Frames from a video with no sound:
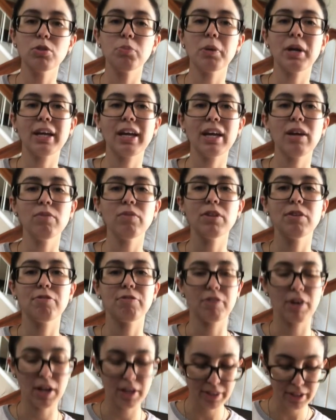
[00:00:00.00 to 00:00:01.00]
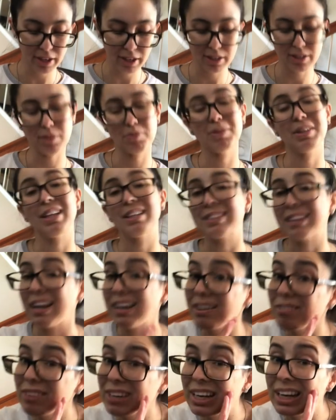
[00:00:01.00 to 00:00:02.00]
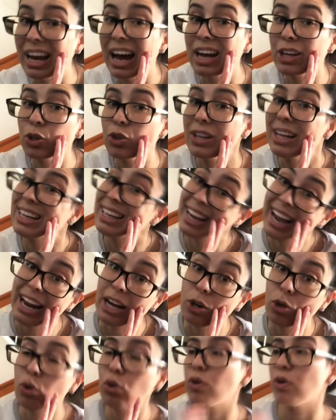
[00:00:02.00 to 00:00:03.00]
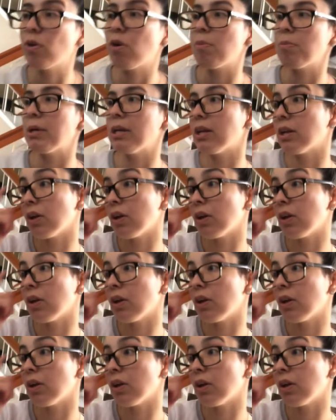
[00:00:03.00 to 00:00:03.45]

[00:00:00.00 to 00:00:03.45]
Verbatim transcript: but I can't really find that because I mean, that's kind of an año del caldo, you know what I mean?